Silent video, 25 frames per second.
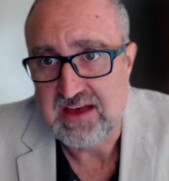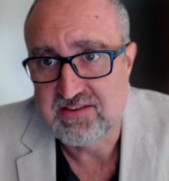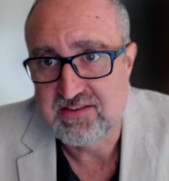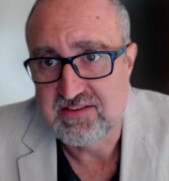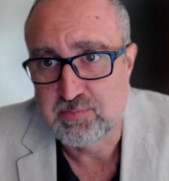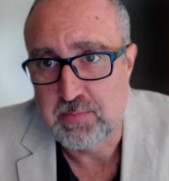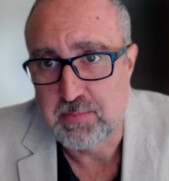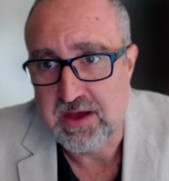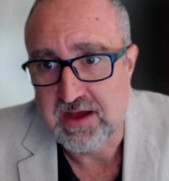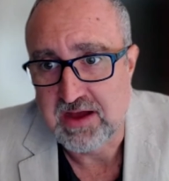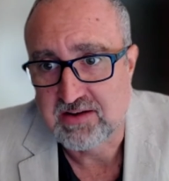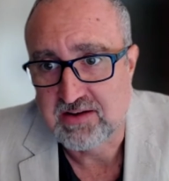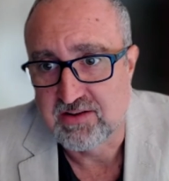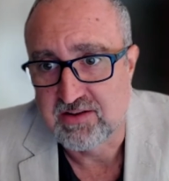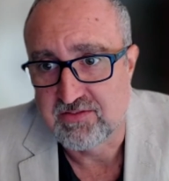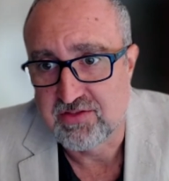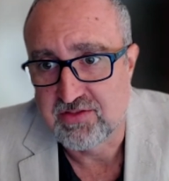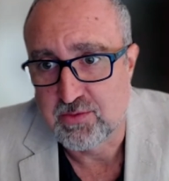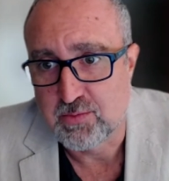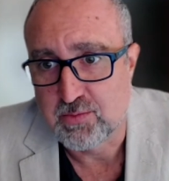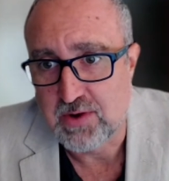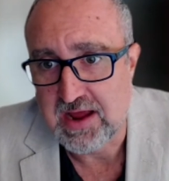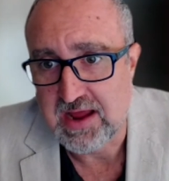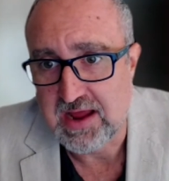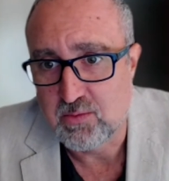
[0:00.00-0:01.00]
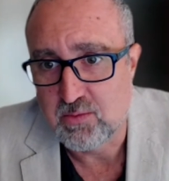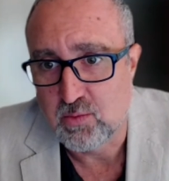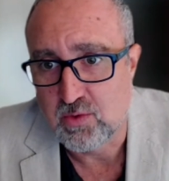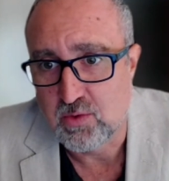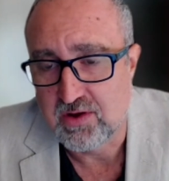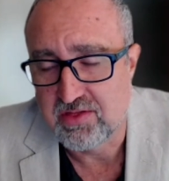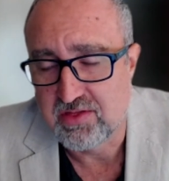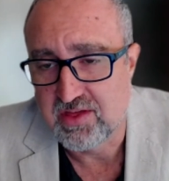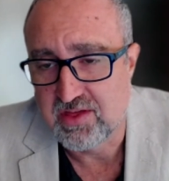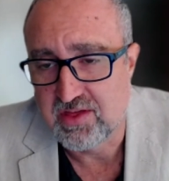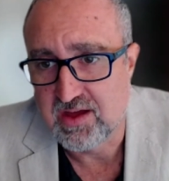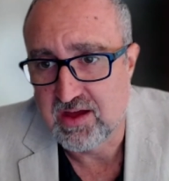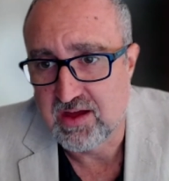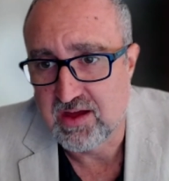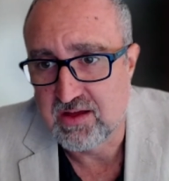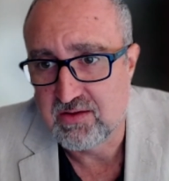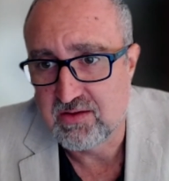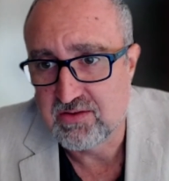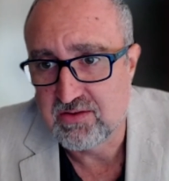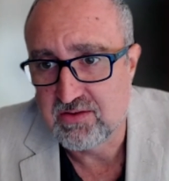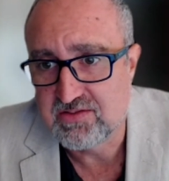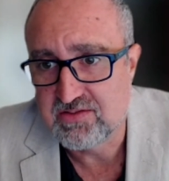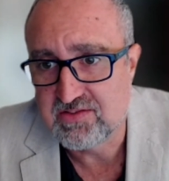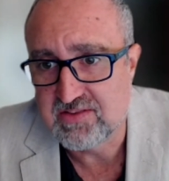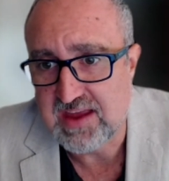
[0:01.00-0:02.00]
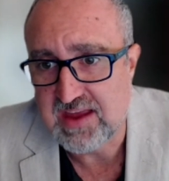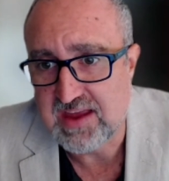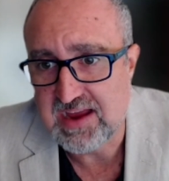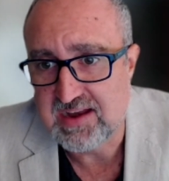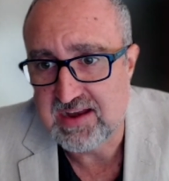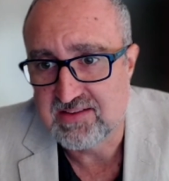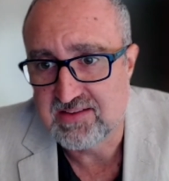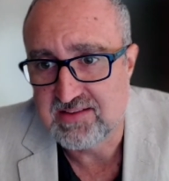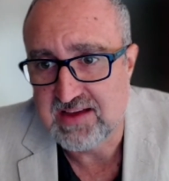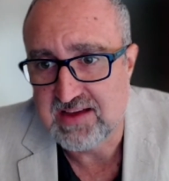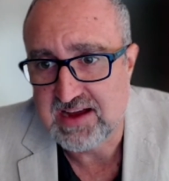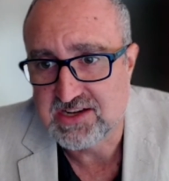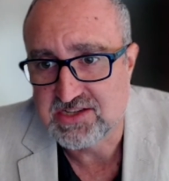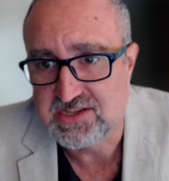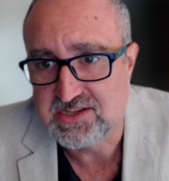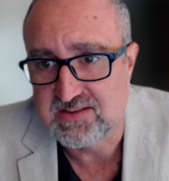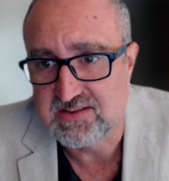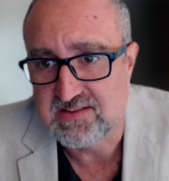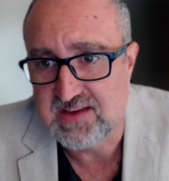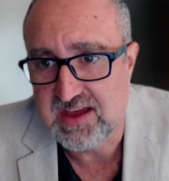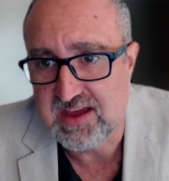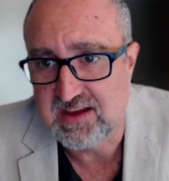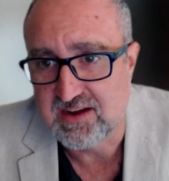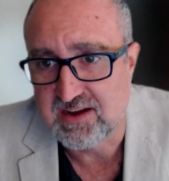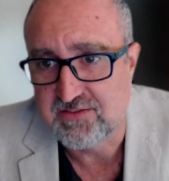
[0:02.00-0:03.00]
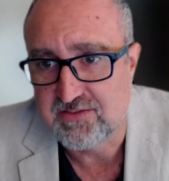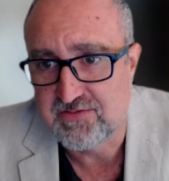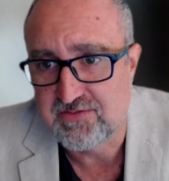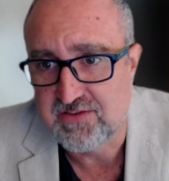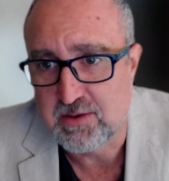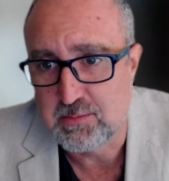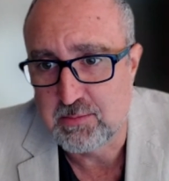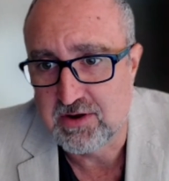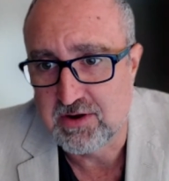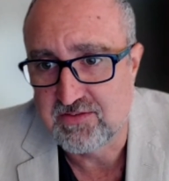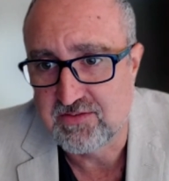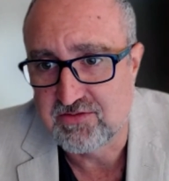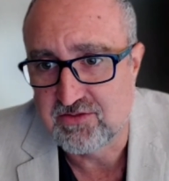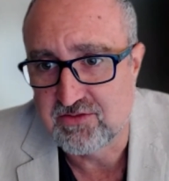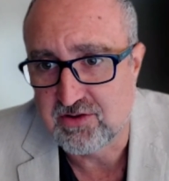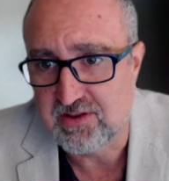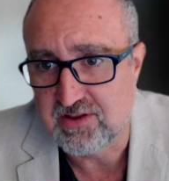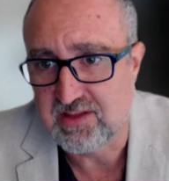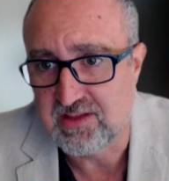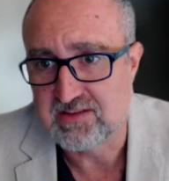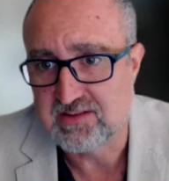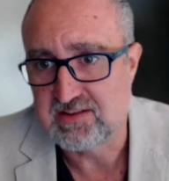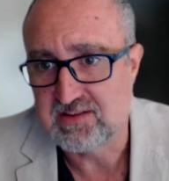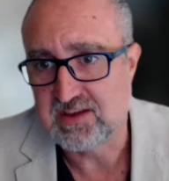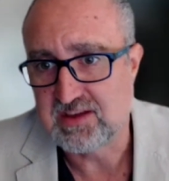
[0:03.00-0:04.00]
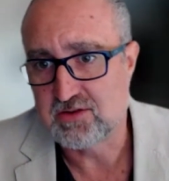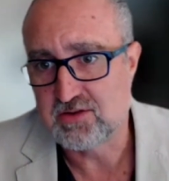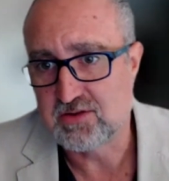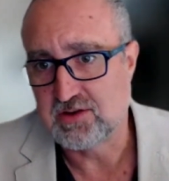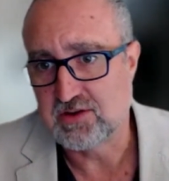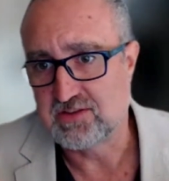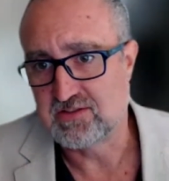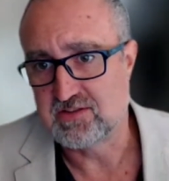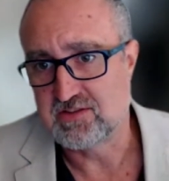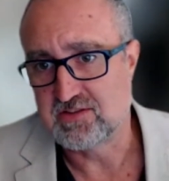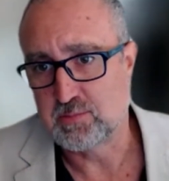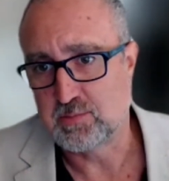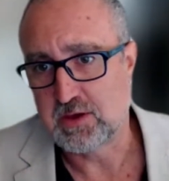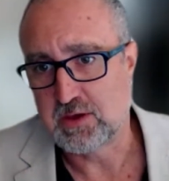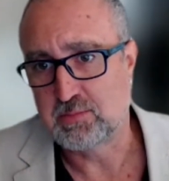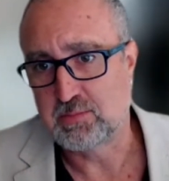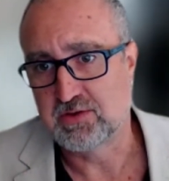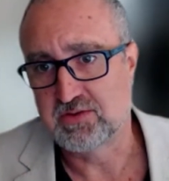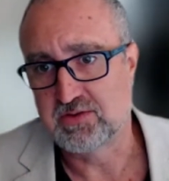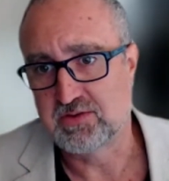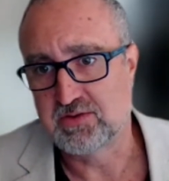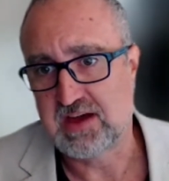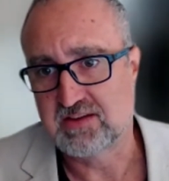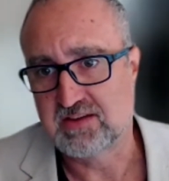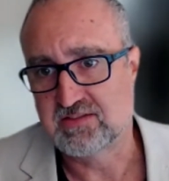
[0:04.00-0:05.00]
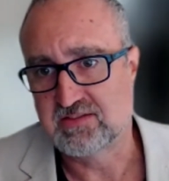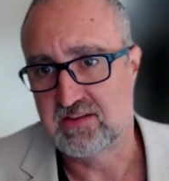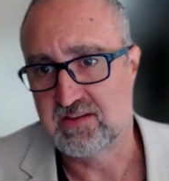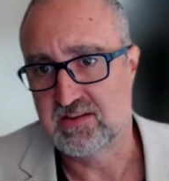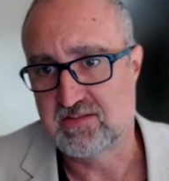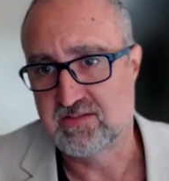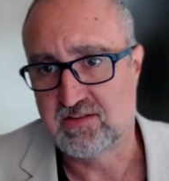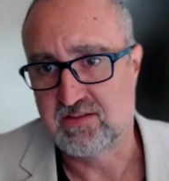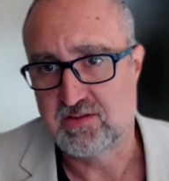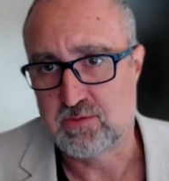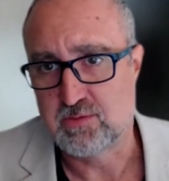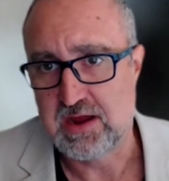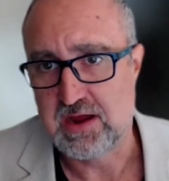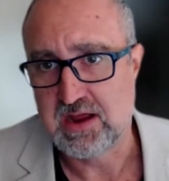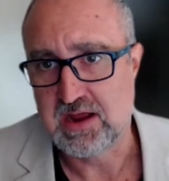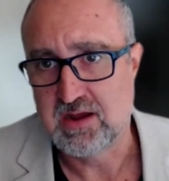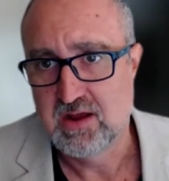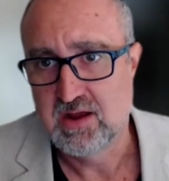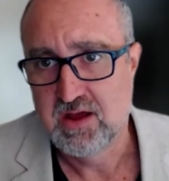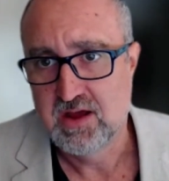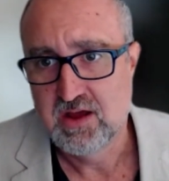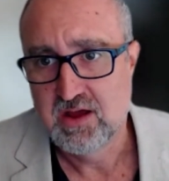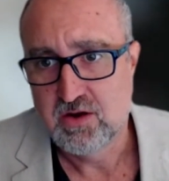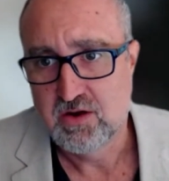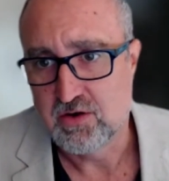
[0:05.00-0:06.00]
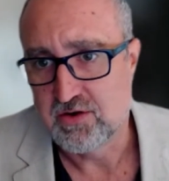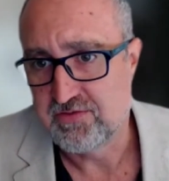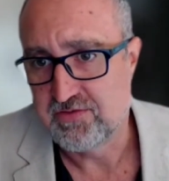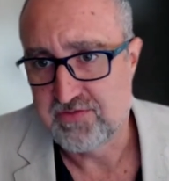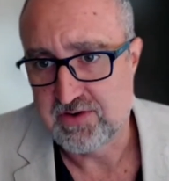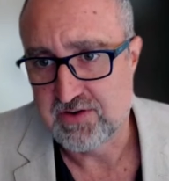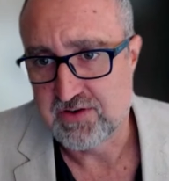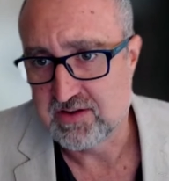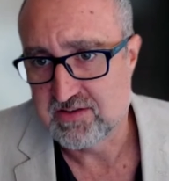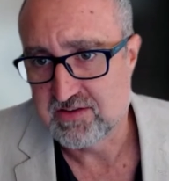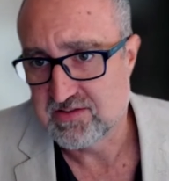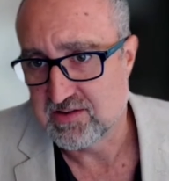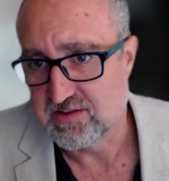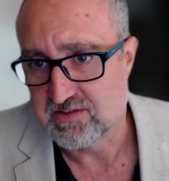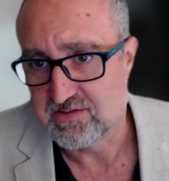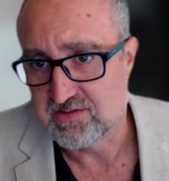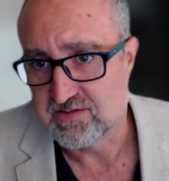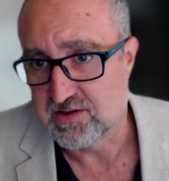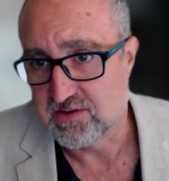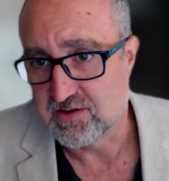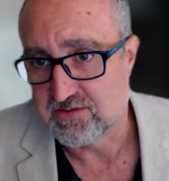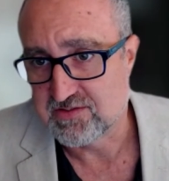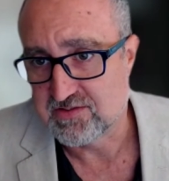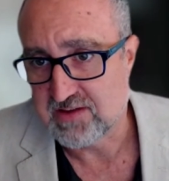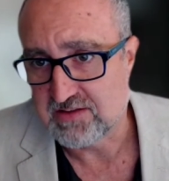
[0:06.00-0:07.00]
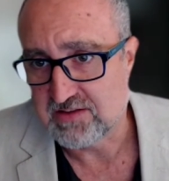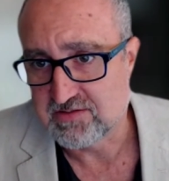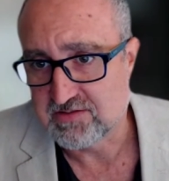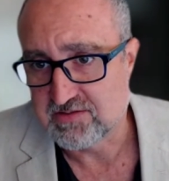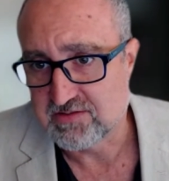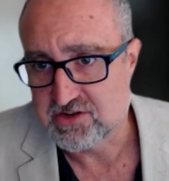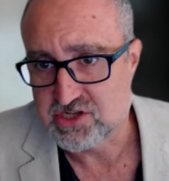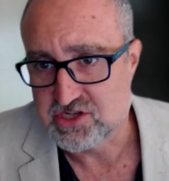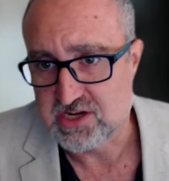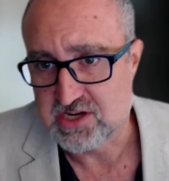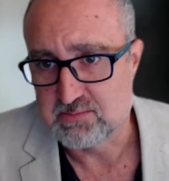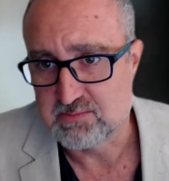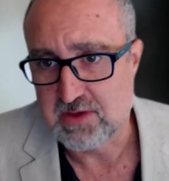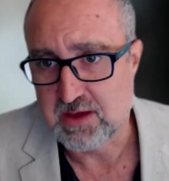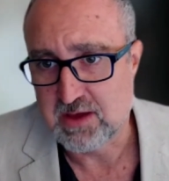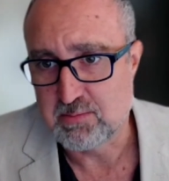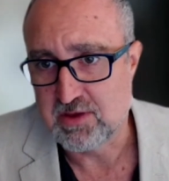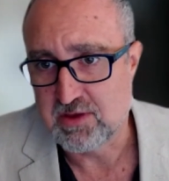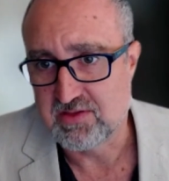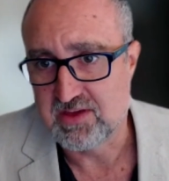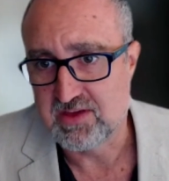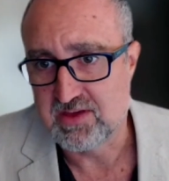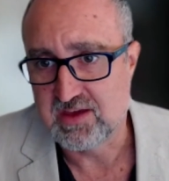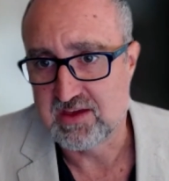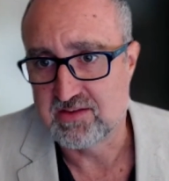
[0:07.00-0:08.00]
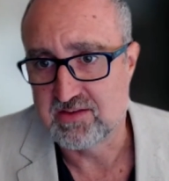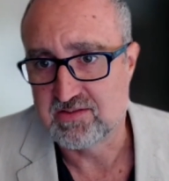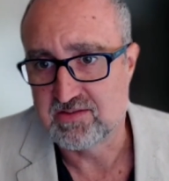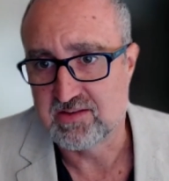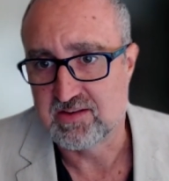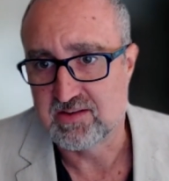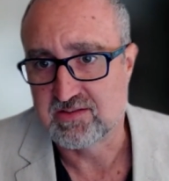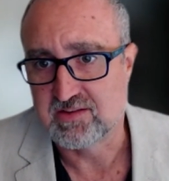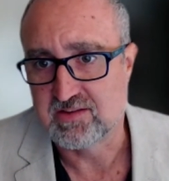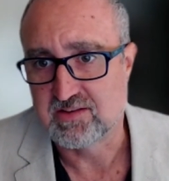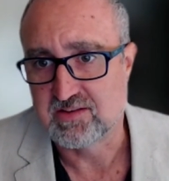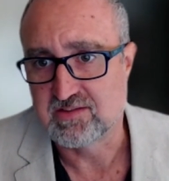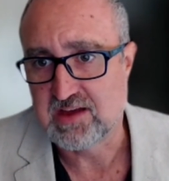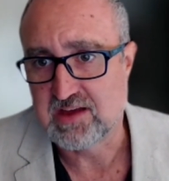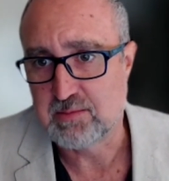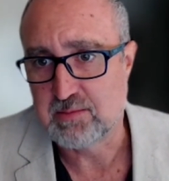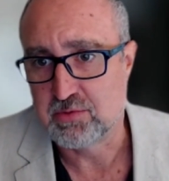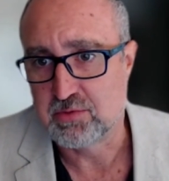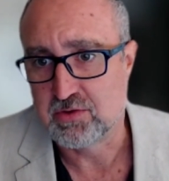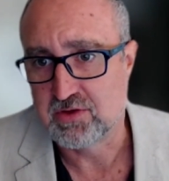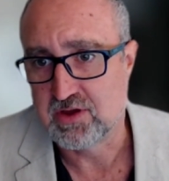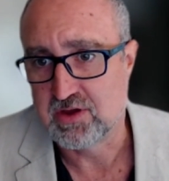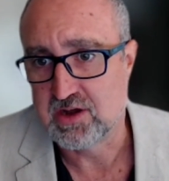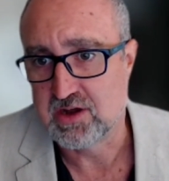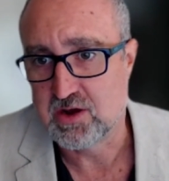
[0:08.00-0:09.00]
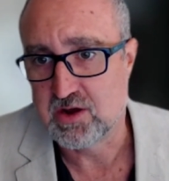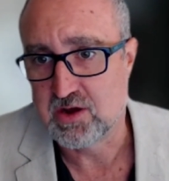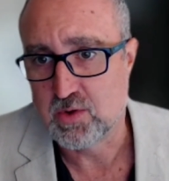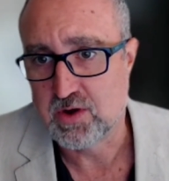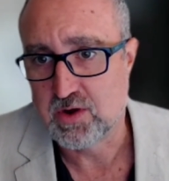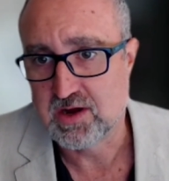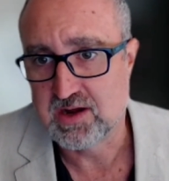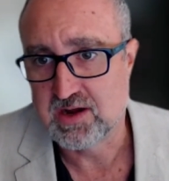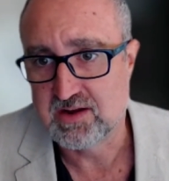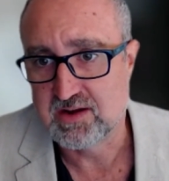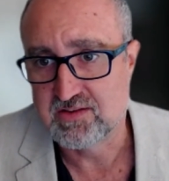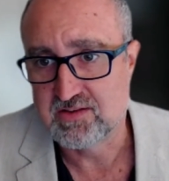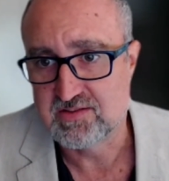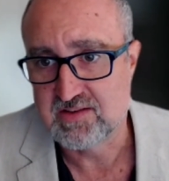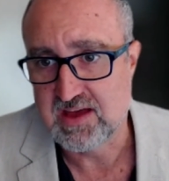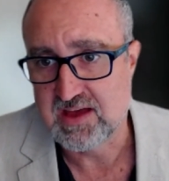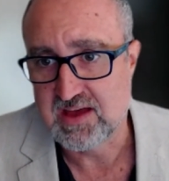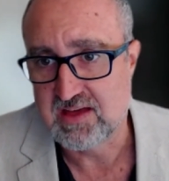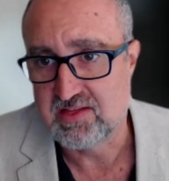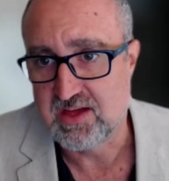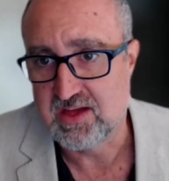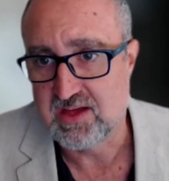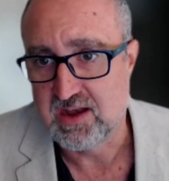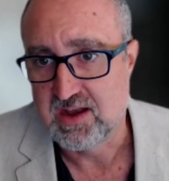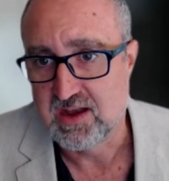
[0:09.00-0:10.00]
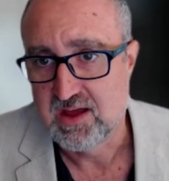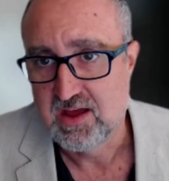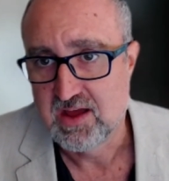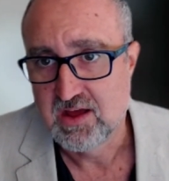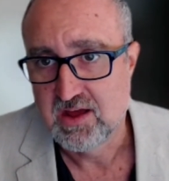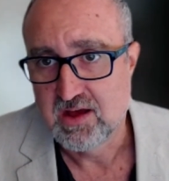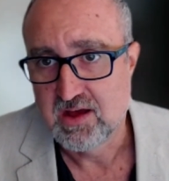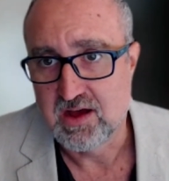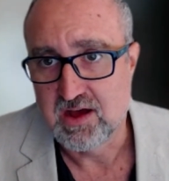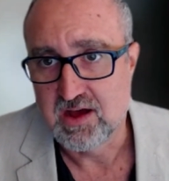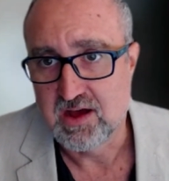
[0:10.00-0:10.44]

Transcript: aspect of the right, where the state has actually taken affirmative duty that decreases people's access to the right. Or for instance, you know, censorship may be the easiest example. You know, we're going to say that